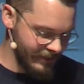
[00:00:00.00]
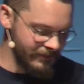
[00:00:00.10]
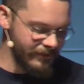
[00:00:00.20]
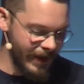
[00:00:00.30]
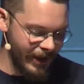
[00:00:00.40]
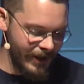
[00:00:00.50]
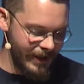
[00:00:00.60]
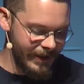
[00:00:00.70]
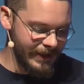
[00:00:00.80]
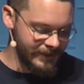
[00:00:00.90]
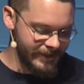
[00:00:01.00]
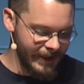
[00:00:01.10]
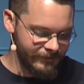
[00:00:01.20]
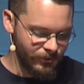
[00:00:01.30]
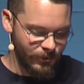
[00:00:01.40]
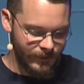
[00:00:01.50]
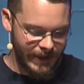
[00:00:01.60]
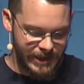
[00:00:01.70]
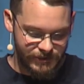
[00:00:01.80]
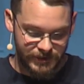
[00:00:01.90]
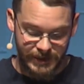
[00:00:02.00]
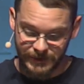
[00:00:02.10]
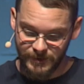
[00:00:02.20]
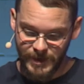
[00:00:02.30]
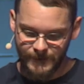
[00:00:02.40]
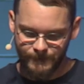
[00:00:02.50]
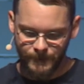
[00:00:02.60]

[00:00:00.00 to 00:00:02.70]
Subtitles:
very insightful and interesting to me.